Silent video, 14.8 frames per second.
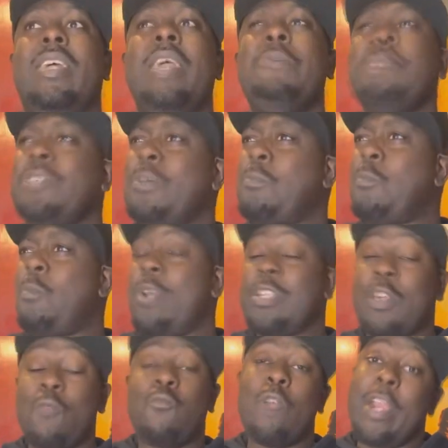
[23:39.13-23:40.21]
It's
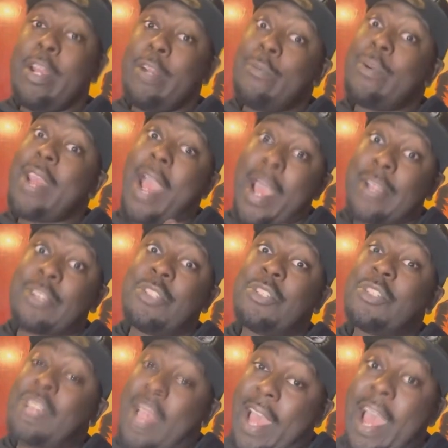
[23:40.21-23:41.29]
a weird reaction
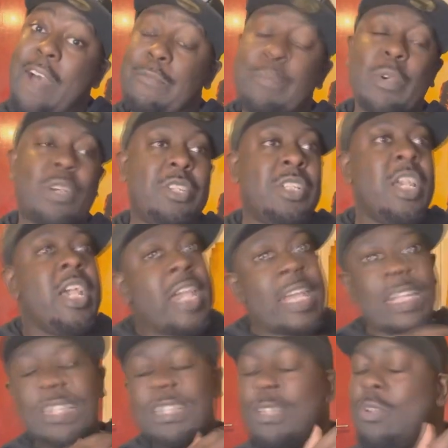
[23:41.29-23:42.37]
to have because
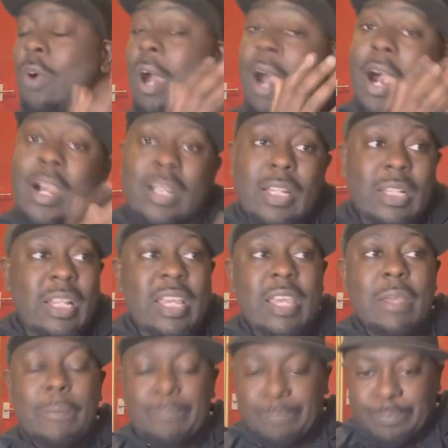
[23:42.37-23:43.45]
he doesn't look ugly.